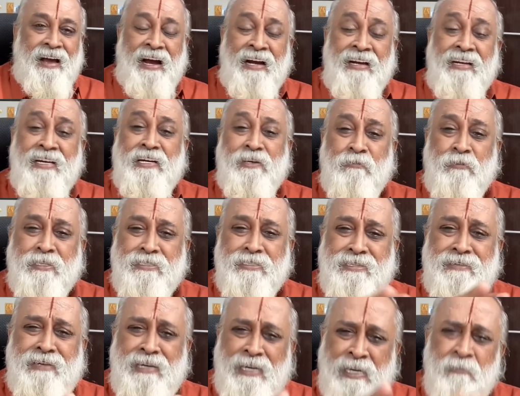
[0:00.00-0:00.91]
And it
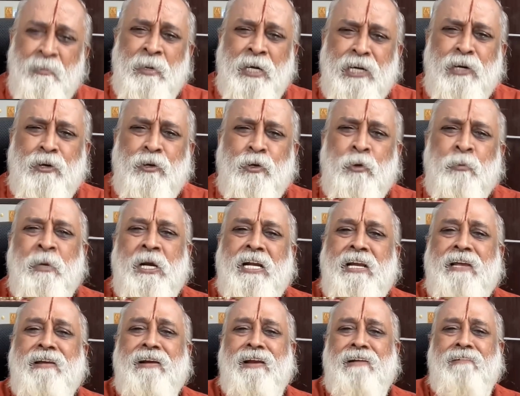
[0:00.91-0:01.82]
was limited to
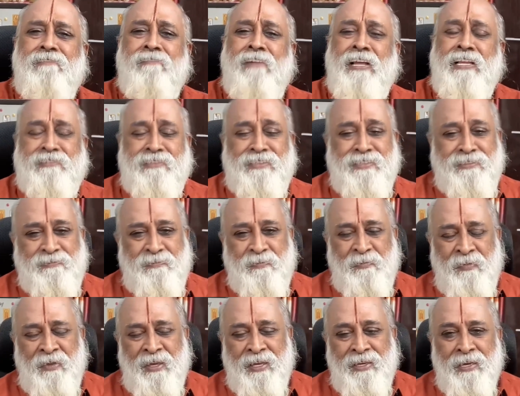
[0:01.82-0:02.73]
material wealth.
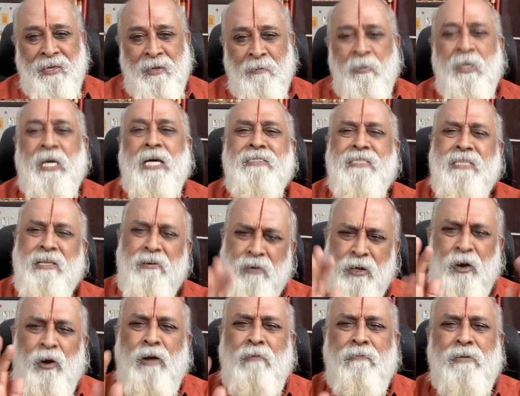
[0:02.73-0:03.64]
Because
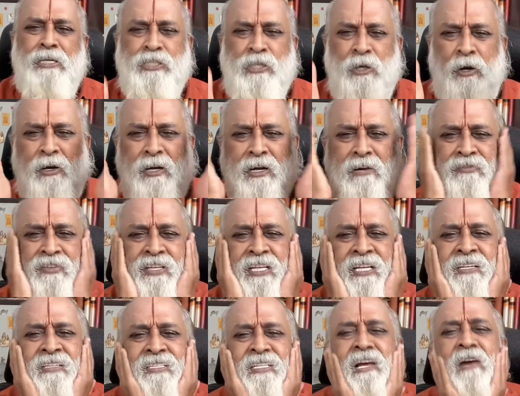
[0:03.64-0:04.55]
they were always short
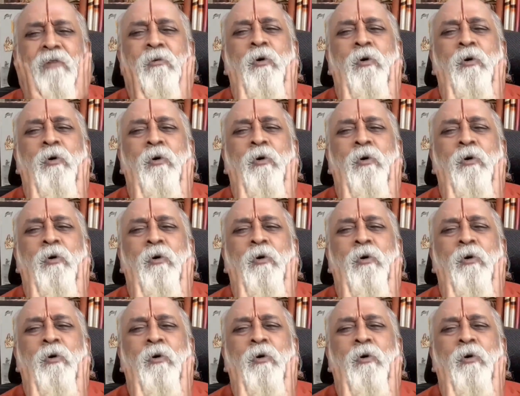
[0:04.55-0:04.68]
of things.